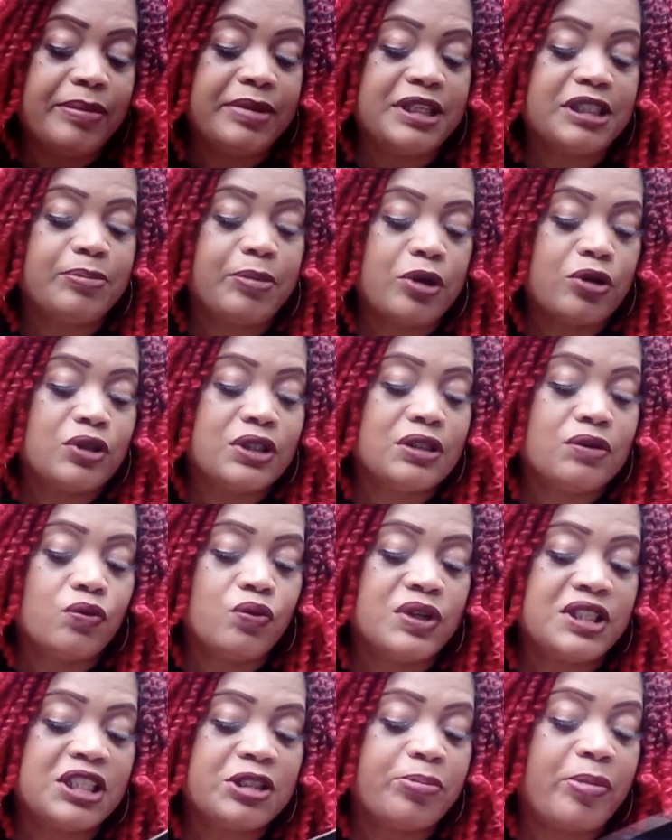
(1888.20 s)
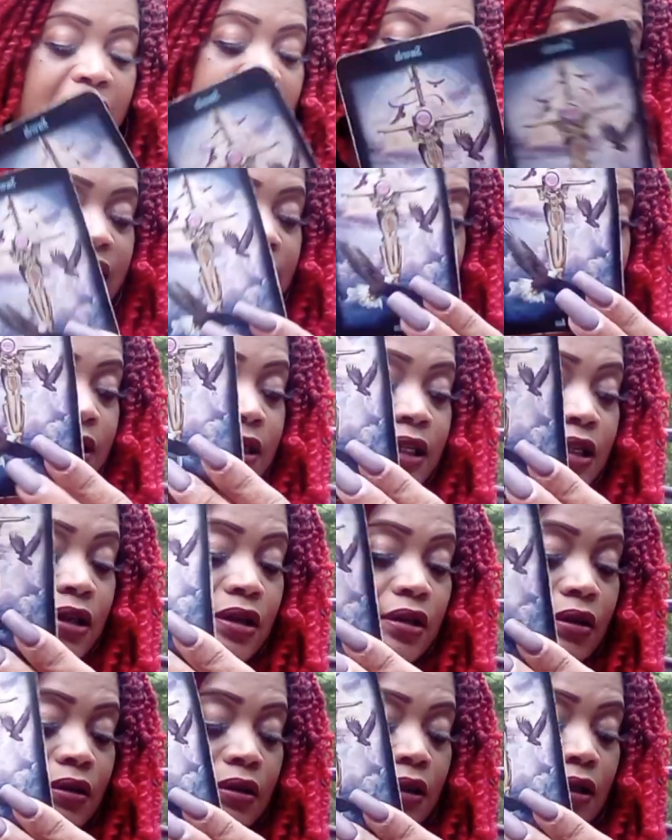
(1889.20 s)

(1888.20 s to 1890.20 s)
this person went spying here,